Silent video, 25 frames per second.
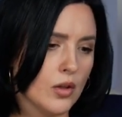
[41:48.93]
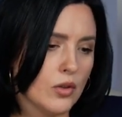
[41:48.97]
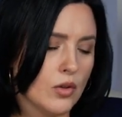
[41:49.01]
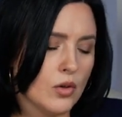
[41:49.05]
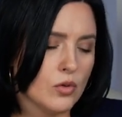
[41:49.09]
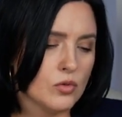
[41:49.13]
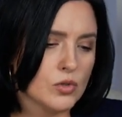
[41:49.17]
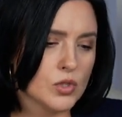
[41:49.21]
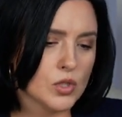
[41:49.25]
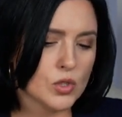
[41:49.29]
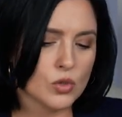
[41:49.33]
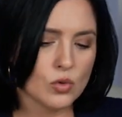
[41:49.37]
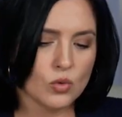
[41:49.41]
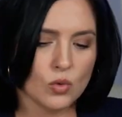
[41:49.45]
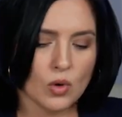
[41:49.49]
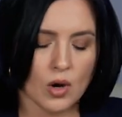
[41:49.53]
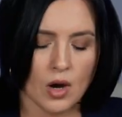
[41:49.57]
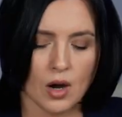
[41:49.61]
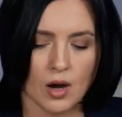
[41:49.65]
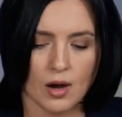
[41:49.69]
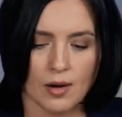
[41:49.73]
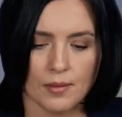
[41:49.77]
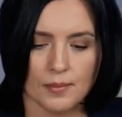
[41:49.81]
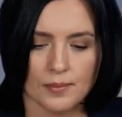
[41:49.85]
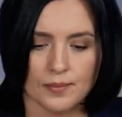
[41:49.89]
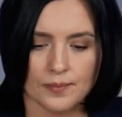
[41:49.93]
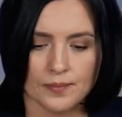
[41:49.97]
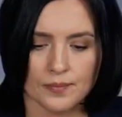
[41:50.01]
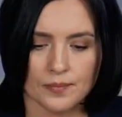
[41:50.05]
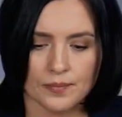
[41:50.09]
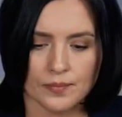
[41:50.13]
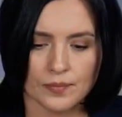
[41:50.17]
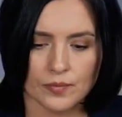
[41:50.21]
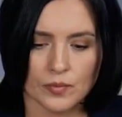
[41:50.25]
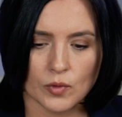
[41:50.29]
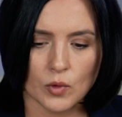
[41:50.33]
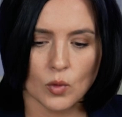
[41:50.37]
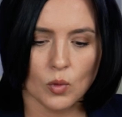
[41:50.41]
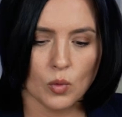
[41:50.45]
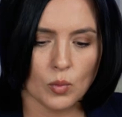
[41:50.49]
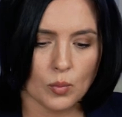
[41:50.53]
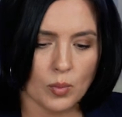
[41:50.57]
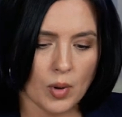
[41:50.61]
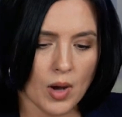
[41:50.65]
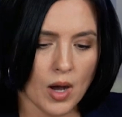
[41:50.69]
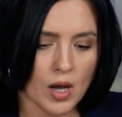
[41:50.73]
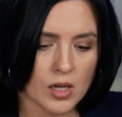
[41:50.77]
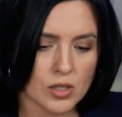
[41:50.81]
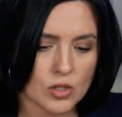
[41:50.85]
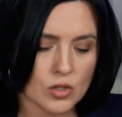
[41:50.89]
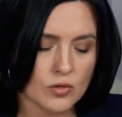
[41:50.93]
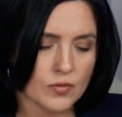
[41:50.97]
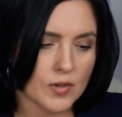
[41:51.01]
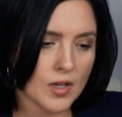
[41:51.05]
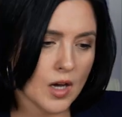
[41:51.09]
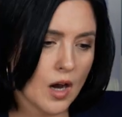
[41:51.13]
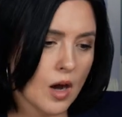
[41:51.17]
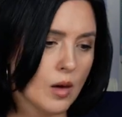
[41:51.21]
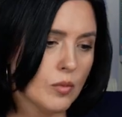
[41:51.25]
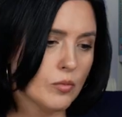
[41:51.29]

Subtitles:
those who are not part of the